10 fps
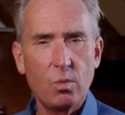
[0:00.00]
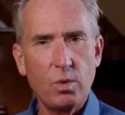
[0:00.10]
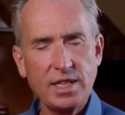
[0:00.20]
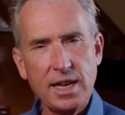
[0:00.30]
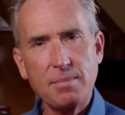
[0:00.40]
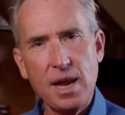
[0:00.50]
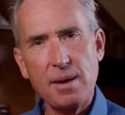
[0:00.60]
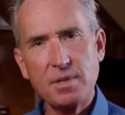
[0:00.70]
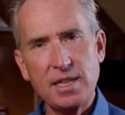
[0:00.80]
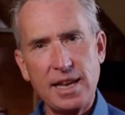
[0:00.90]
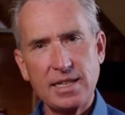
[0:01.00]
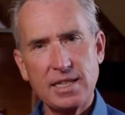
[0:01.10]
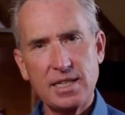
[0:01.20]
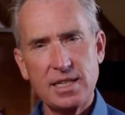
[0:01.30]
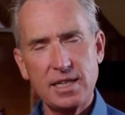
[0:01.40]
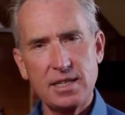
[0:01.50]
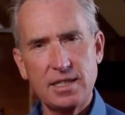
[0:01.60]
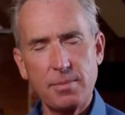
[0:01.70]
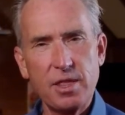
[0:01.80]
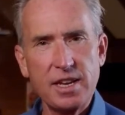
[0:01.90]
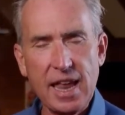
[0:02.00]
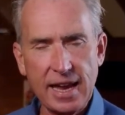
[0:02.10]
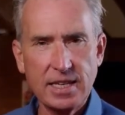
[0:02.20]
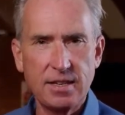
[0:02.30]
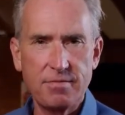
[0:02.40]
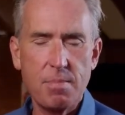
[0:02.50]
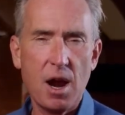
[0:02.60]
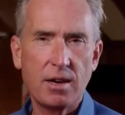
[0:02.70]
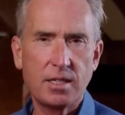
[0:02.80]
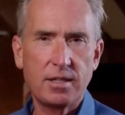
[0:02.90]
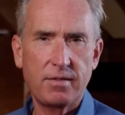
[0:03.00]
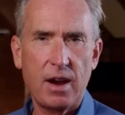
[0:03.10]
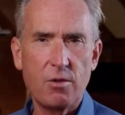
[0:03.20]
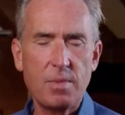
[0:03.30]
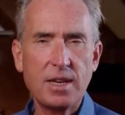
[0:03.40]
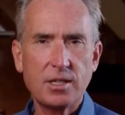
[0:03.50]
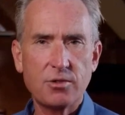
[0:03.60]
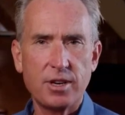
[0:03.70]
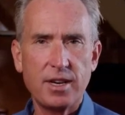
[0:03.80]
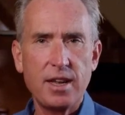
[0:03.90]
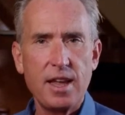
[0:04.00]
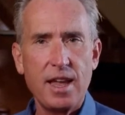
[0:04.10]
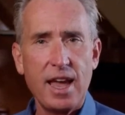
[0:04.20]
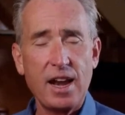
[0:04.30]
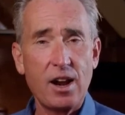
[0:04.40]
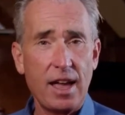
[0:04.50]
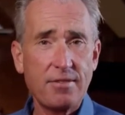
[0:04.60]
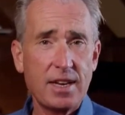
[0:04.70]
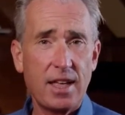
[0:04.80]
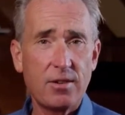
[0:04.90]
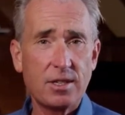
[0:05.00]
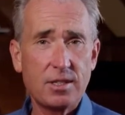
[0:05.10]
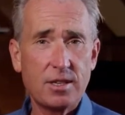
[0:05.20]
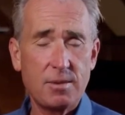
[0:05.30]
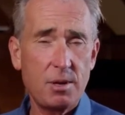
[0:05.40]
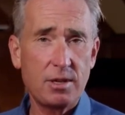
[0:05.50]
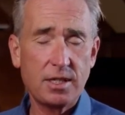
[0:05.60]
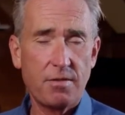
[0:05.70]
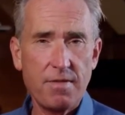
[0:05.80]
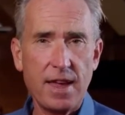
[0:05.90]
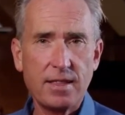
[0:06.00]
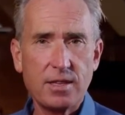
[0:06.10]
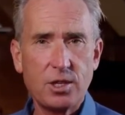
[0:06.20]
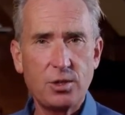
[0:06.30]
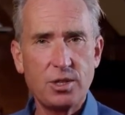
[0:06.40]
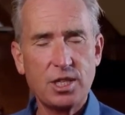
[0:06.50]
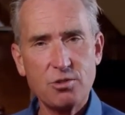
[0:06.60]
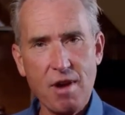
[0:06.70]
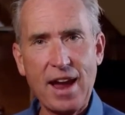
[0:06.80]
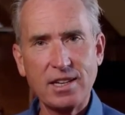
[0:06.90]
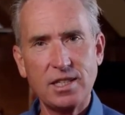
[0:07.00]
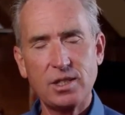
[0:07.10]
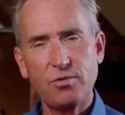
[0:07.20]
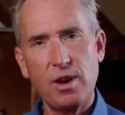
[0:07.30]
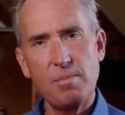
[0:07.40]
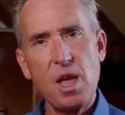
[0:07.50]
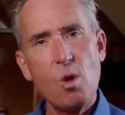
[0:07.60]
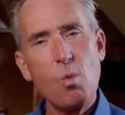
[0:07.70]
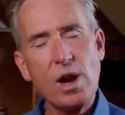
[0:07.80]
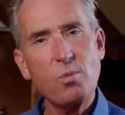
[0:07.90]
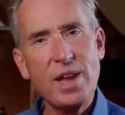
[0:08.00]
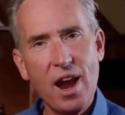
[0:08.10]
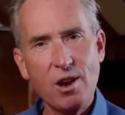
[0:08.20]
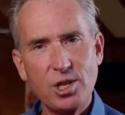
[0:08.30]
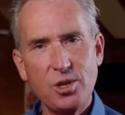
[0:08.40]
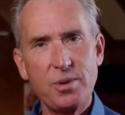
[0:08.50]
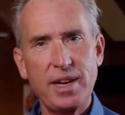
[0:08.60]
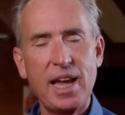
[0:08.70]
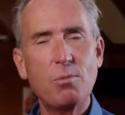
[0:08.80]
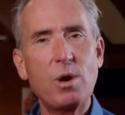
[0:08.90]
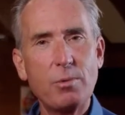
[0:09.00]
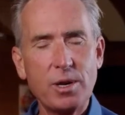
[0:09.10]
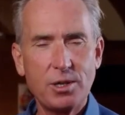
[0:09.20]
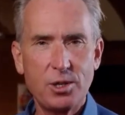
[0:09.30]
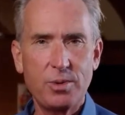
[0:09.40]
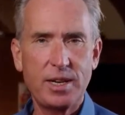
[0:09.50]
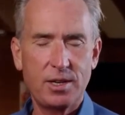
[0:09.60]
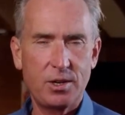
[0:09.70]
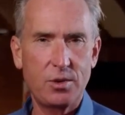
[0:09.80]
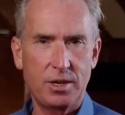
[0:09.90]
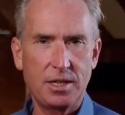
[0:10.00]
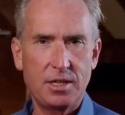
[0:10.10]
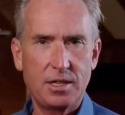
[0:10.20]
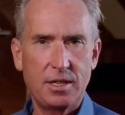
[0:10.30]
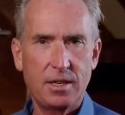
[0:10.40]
We sometimes let some of the negative parts of our ministry and our life together as communities of faith to distract us from what we doing and what we're doing good.